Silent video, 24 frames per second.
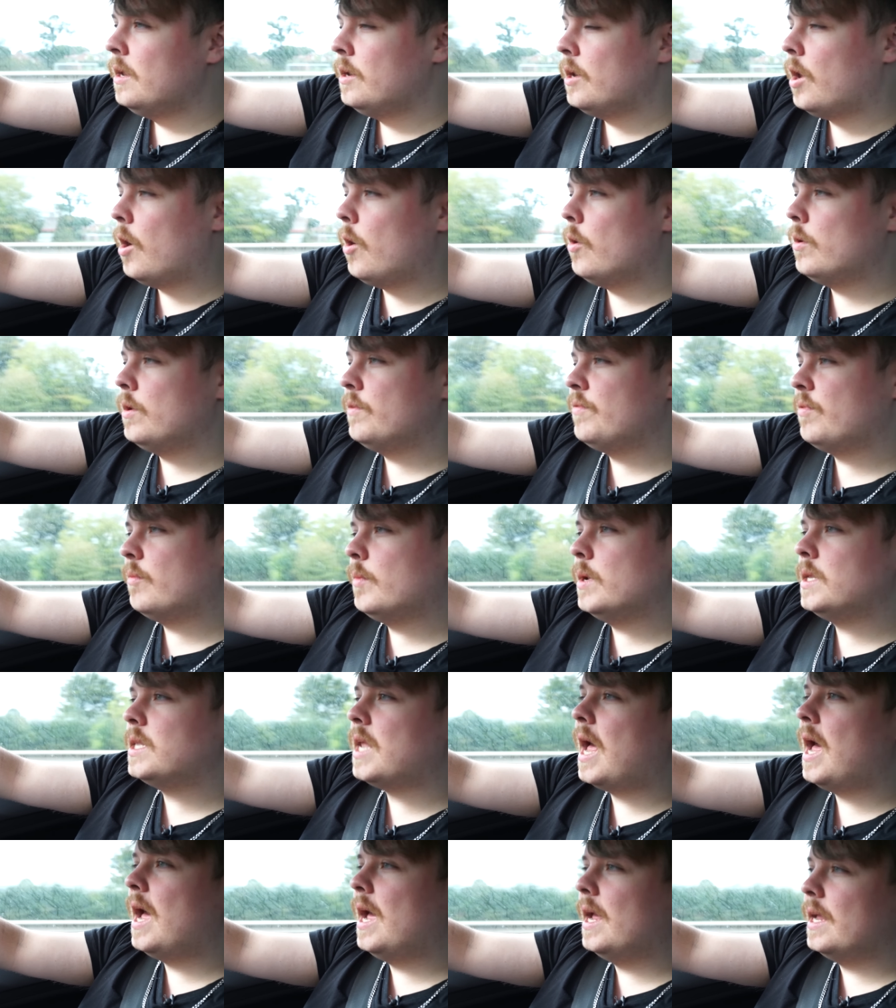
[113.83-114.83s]
not only from a
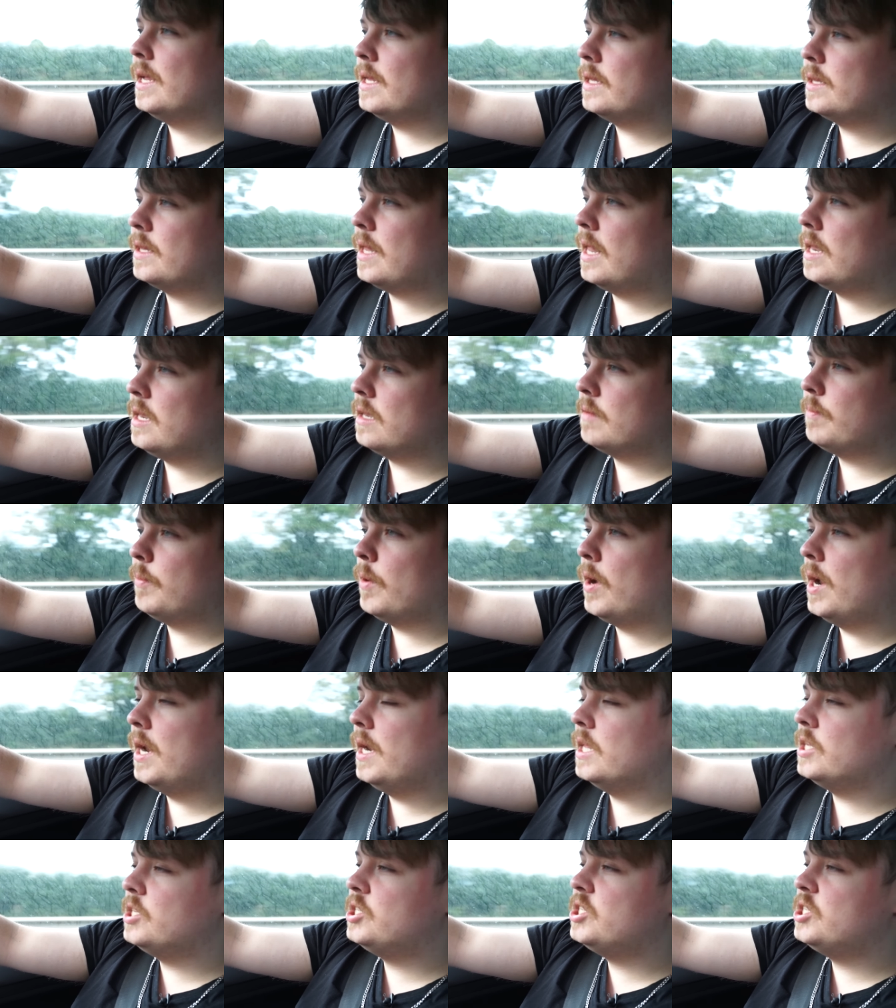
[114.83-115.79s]
darting sense, but in a